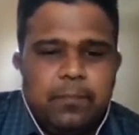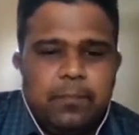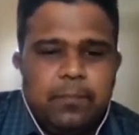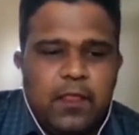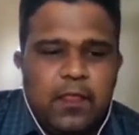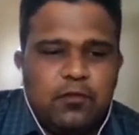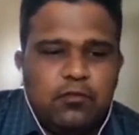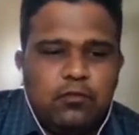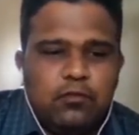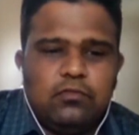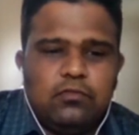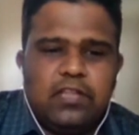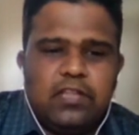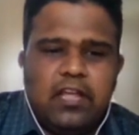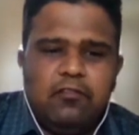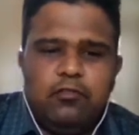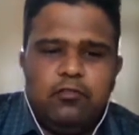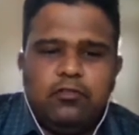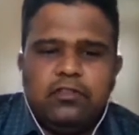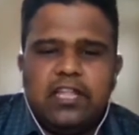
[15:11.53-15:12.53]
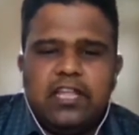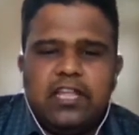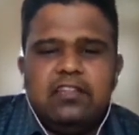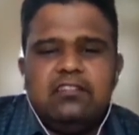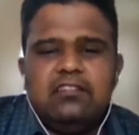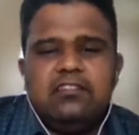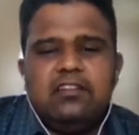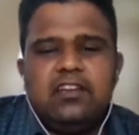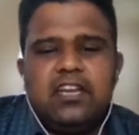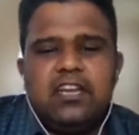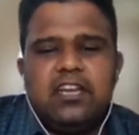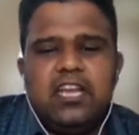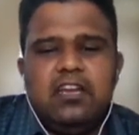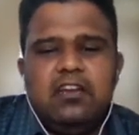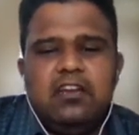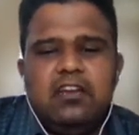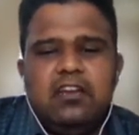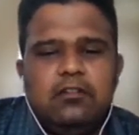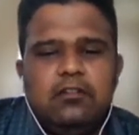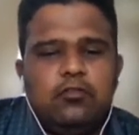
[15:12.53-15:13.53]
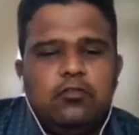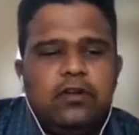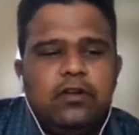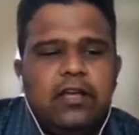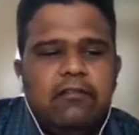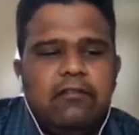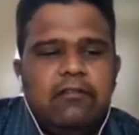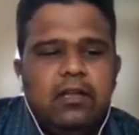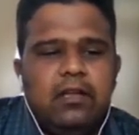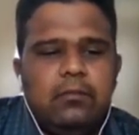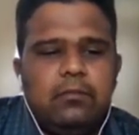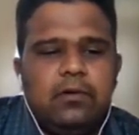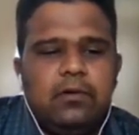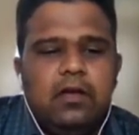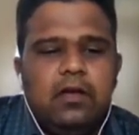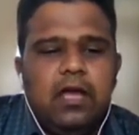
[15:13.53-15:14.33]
So therefore, there is a need to develop